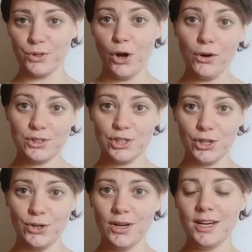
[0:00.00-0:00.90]
not to
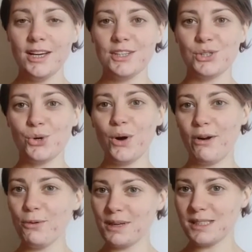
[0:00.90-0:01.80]
do. So I
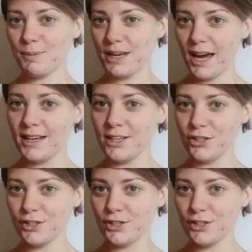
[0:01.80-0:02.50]
hope this has been kind of